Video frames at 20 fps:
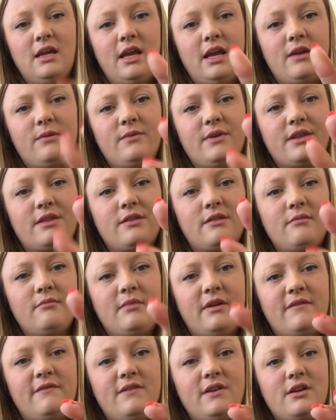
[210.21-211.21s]
And with
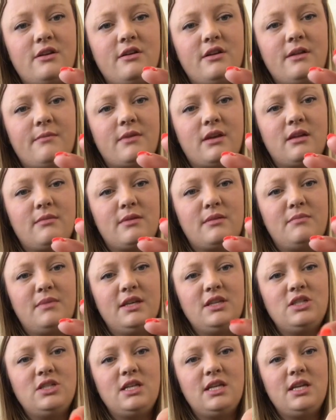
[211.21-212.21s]
my finger, I'm going to be
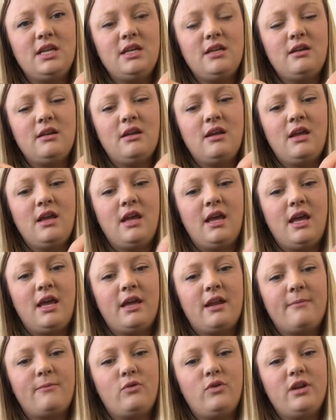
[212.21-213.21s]
pinching it
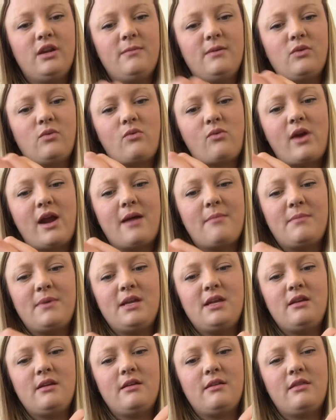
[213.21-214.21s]
and I'm going to be
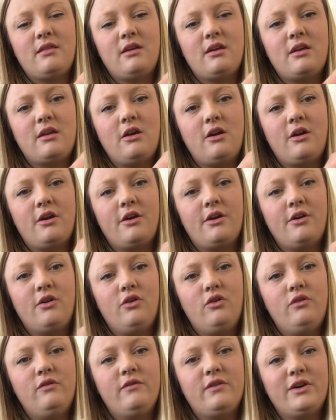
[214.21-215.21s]
wrapping the yarn
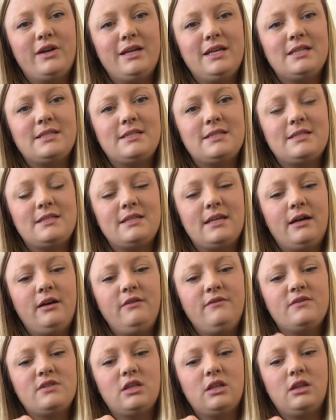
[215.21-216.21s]
over
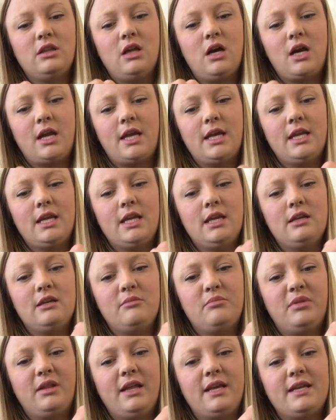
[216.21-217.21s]
itself to lock it
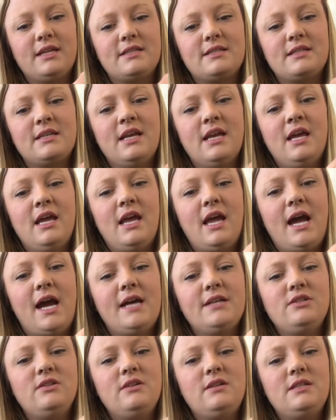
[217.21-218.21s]
into place.
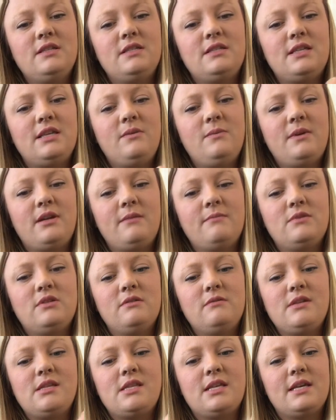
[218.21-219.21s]
As you can see, when I'm
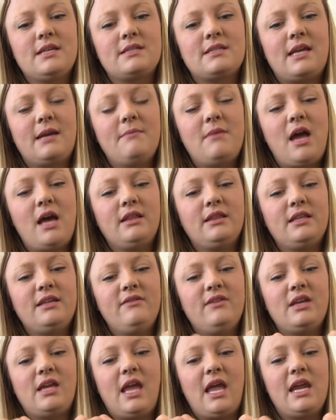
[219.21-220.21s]
doing this, I'm not
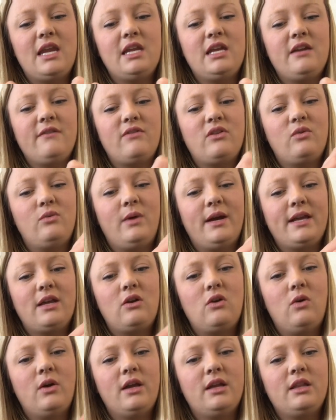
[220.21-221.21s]
leaving any of the
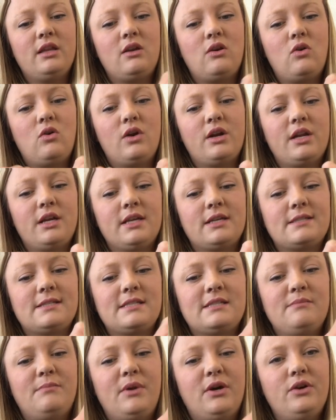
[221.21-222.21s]
white coiling cord
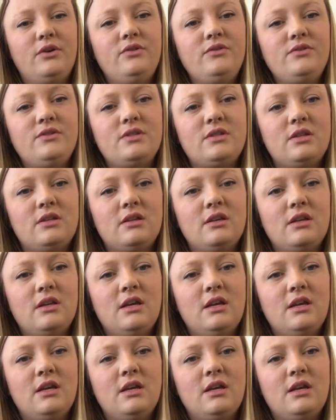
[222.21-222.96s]
exposed.